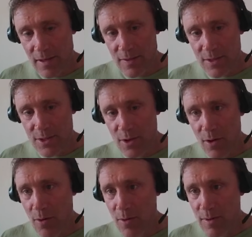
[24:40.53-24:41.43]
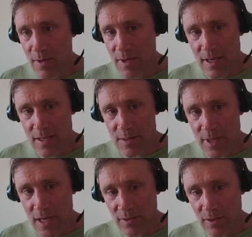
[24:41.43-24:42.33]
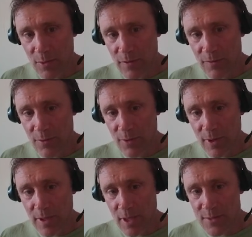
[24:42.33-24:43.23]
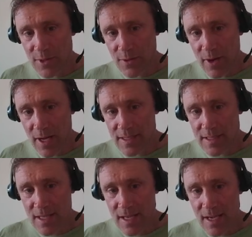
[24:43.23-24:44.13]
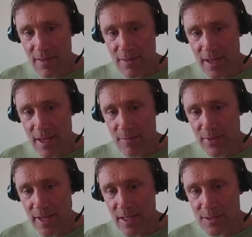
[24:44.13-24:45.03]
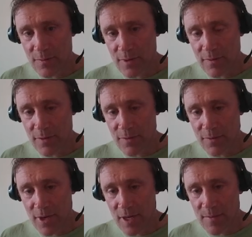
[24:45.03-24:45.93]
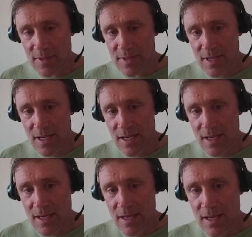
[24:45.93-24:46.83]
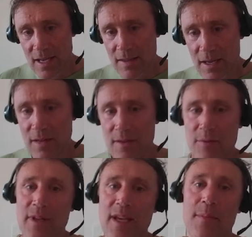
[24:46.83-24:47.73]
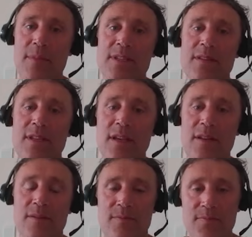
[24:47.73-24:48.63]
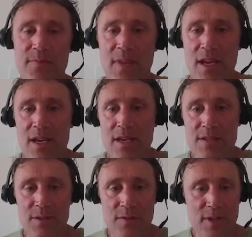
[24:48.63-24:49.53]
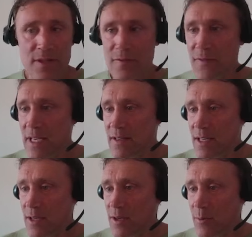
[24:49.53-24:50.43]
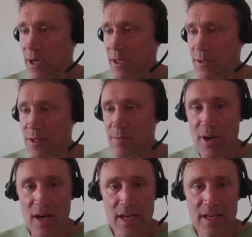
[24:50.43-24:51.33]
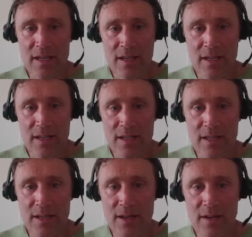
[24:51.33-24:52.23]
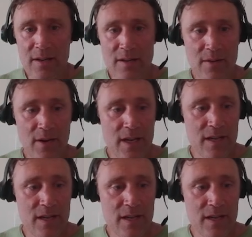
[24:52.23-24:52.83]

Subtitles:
toe. So we have a little more foot roll, it comes across, and then plants over a few frames. And then nothing really happens at the end. So you've done your feet, then you can work on your spine here, right?